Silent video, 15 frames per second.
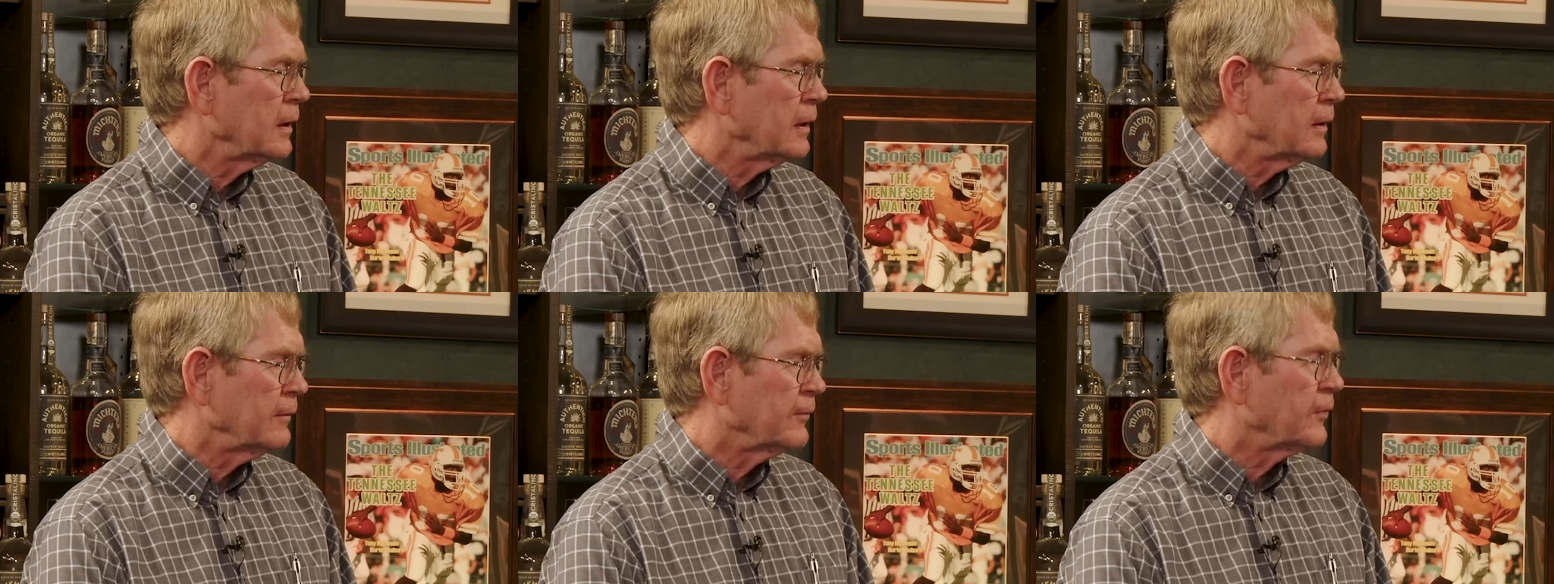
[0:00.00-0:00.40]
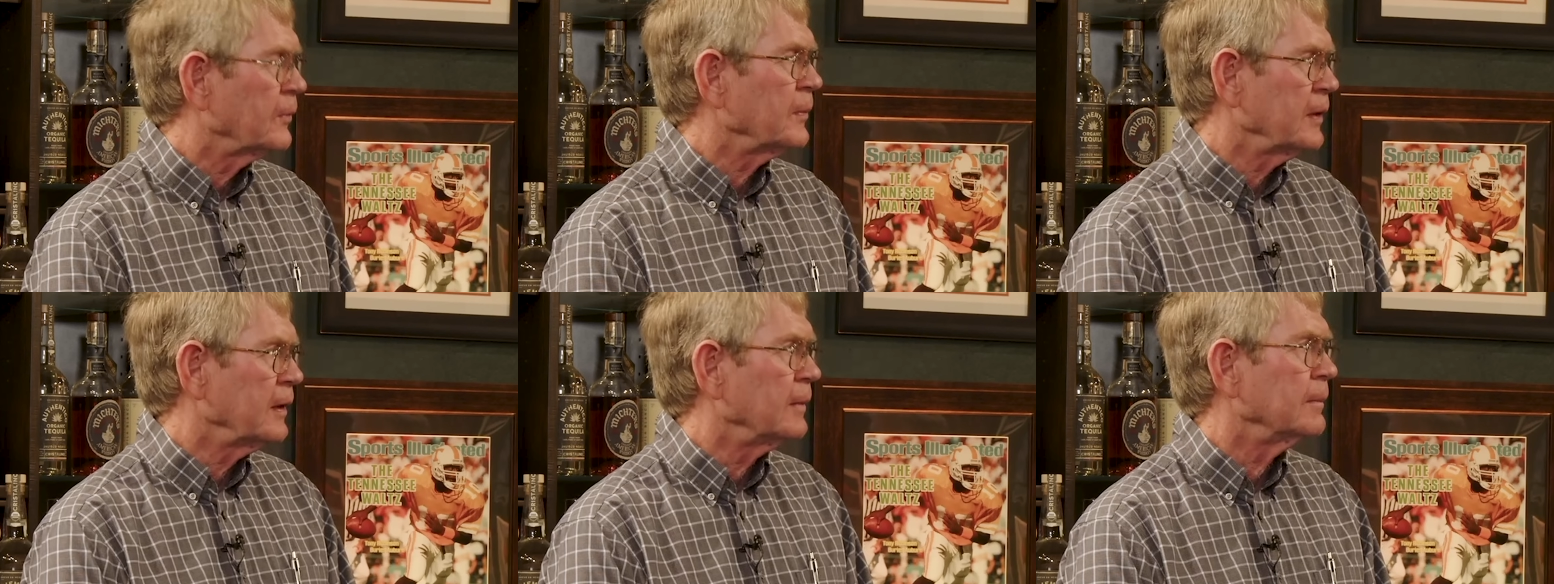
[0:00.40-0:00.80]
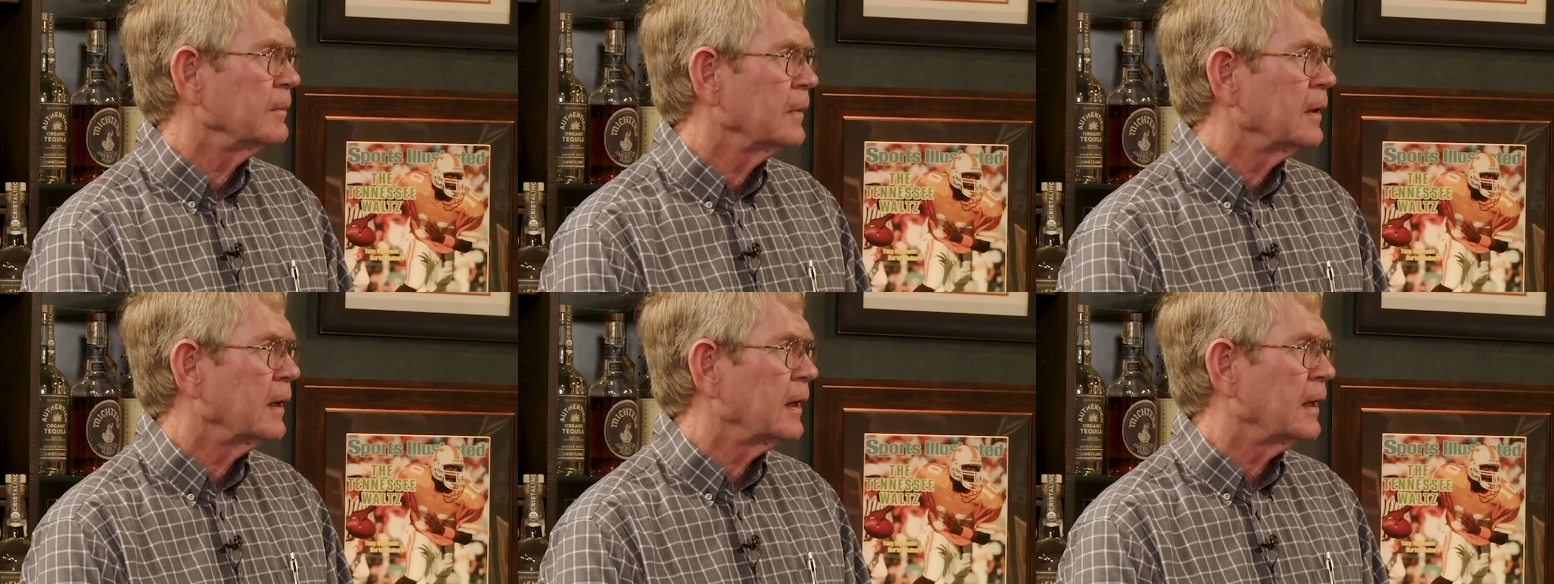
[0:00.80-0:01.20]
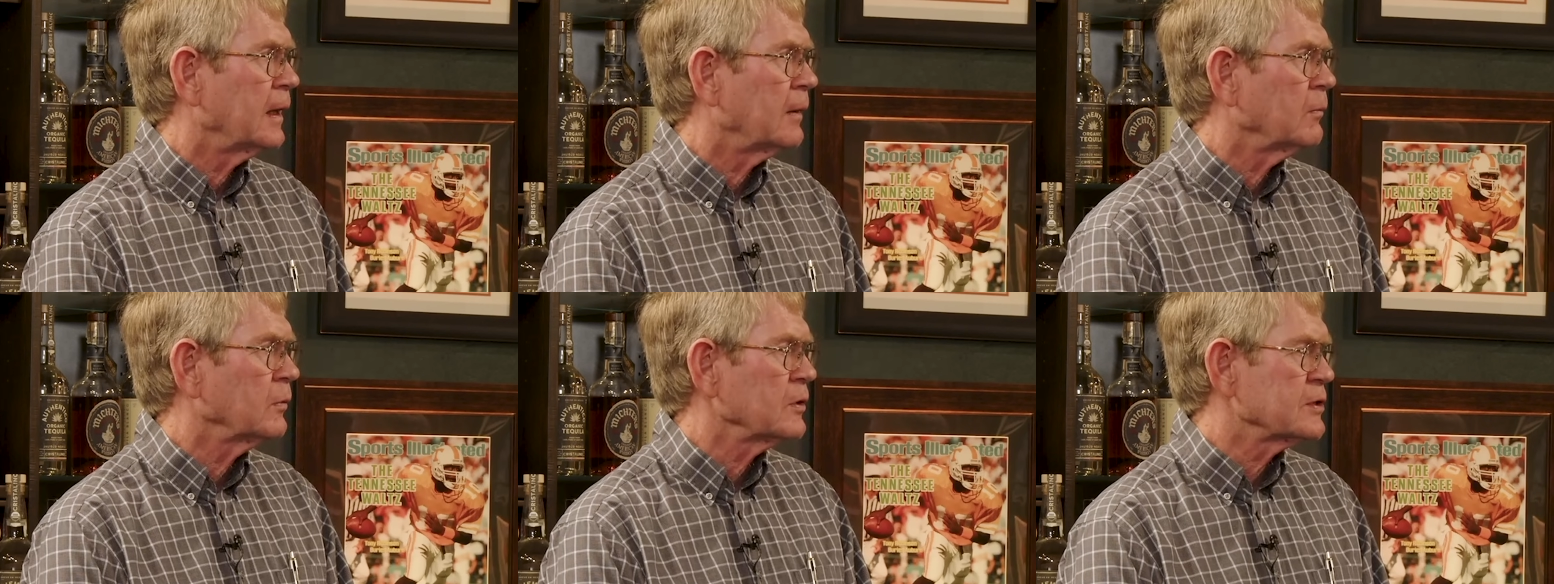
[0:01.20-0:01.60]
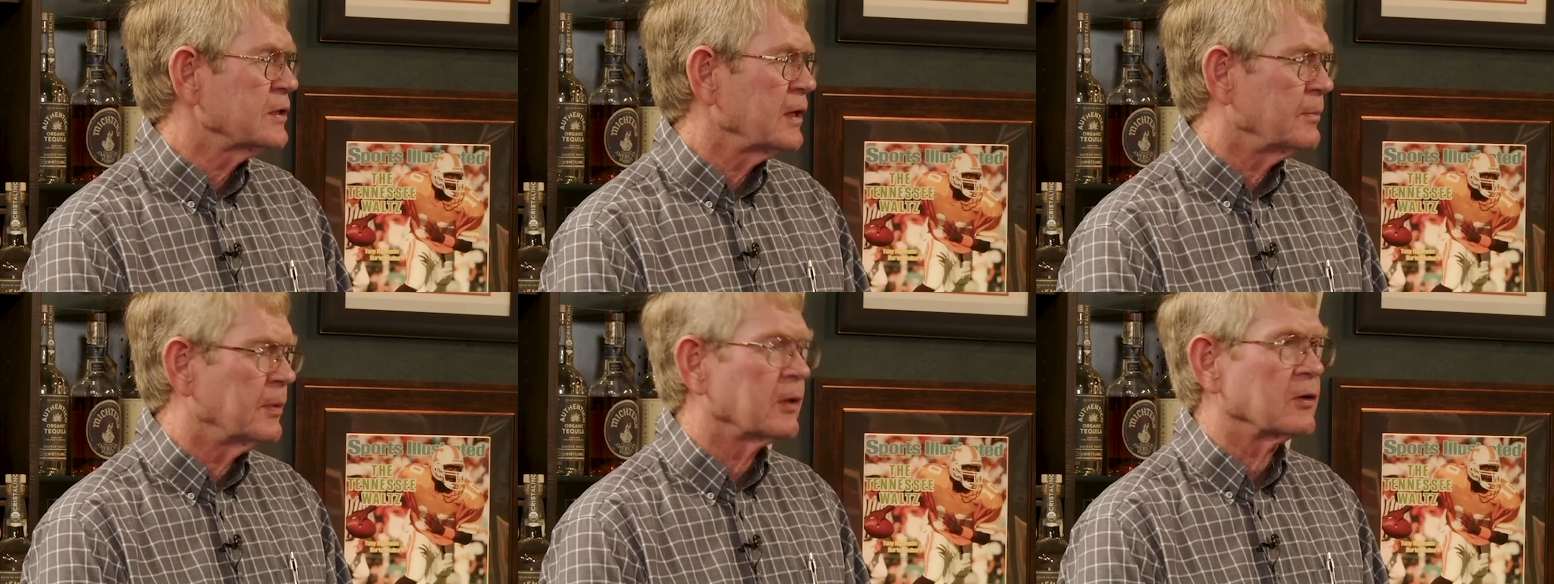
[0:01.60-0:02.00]
from him. I want to see
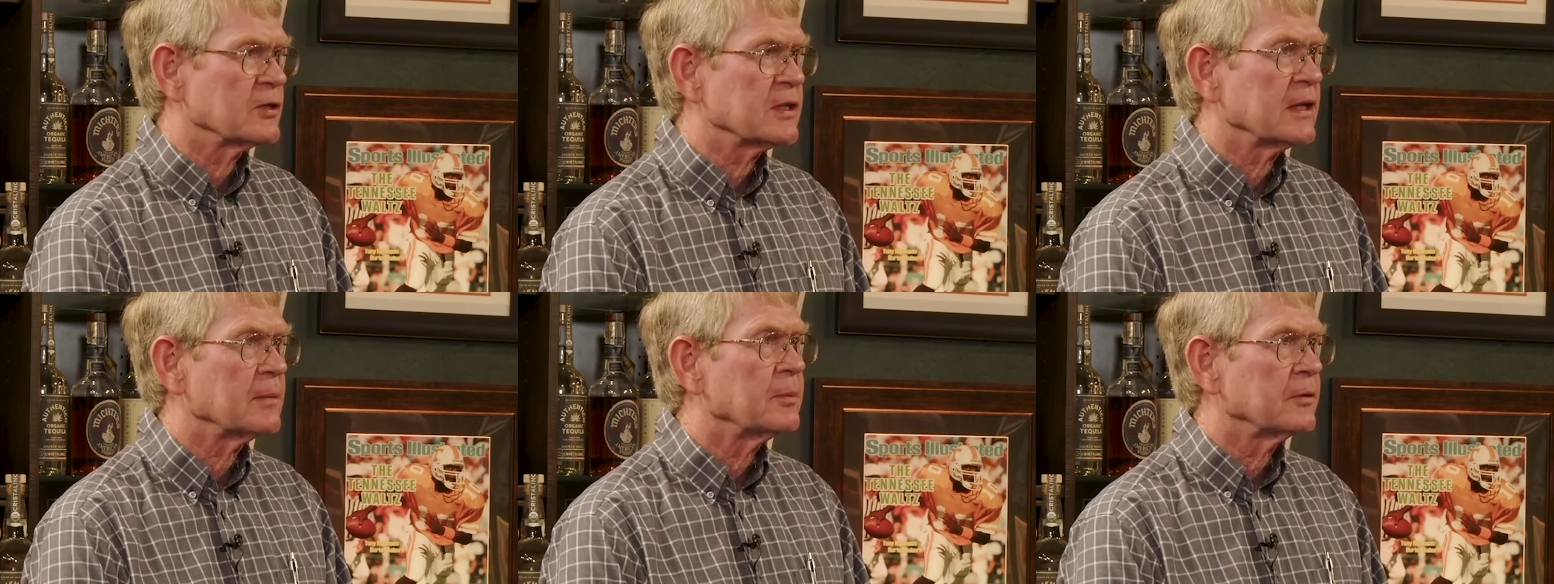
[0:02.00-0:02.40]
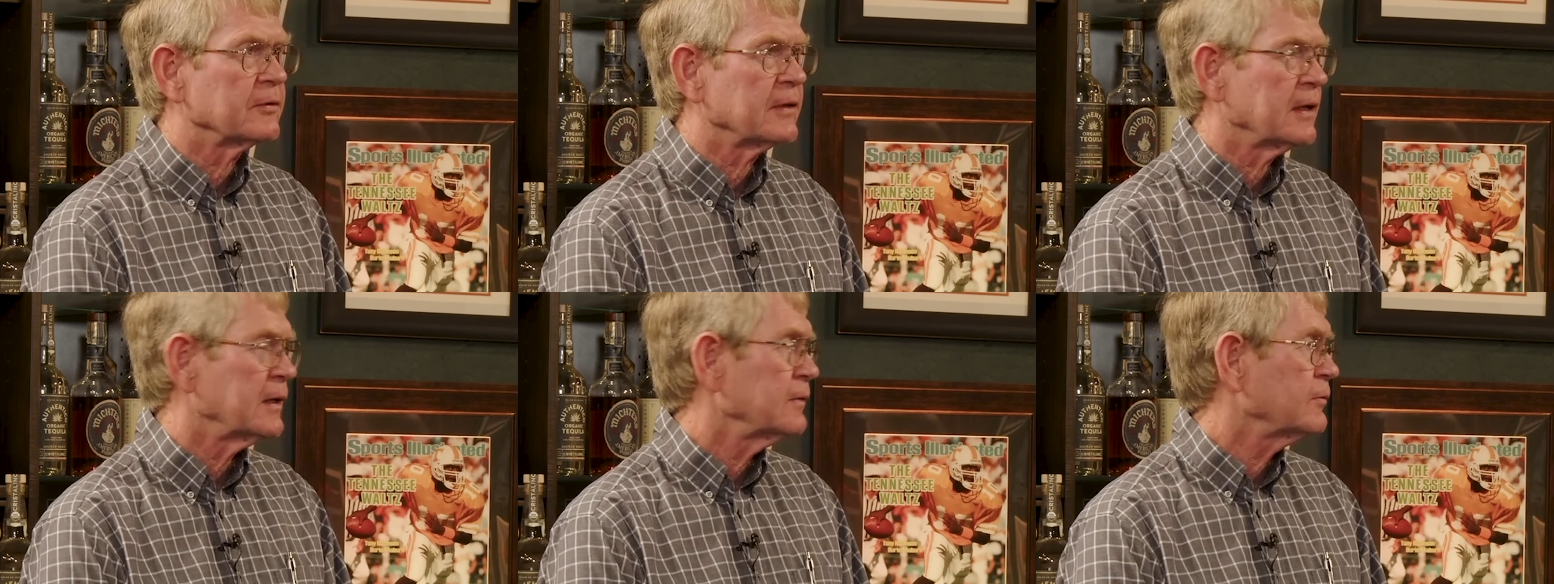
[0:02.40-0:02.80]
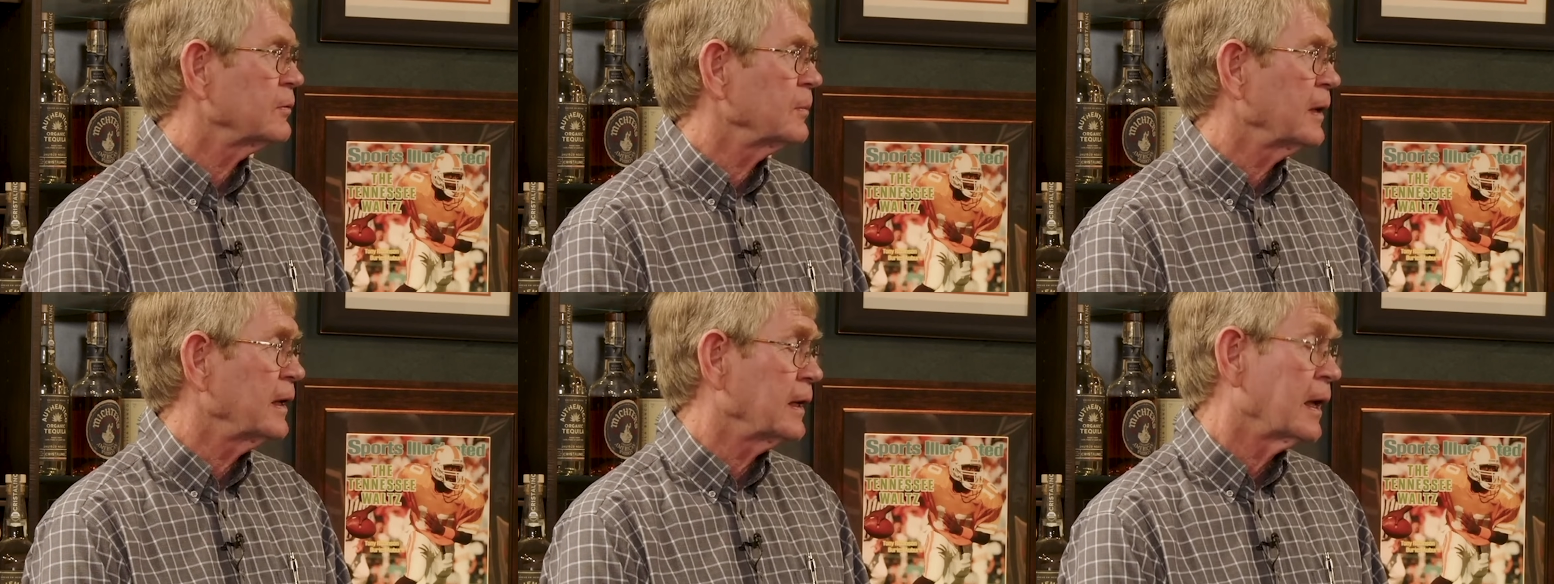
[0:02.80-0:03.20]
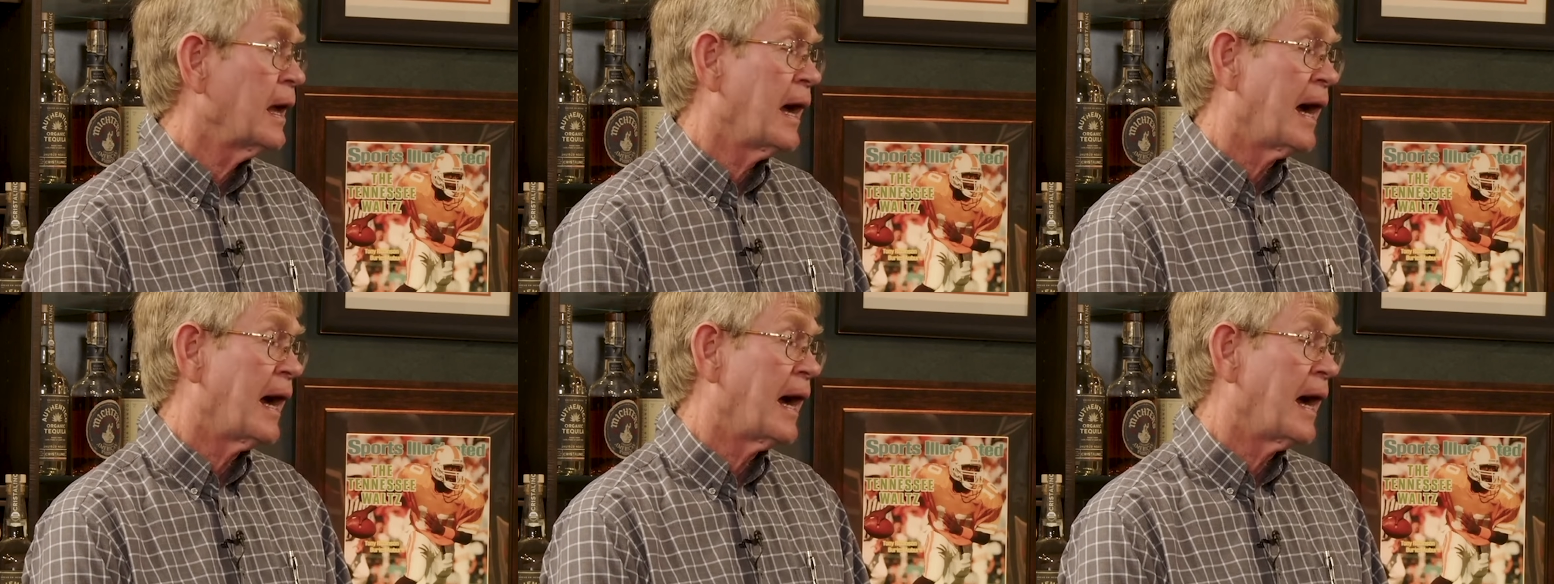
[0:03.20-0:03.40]
a bigger sample size from Lanning.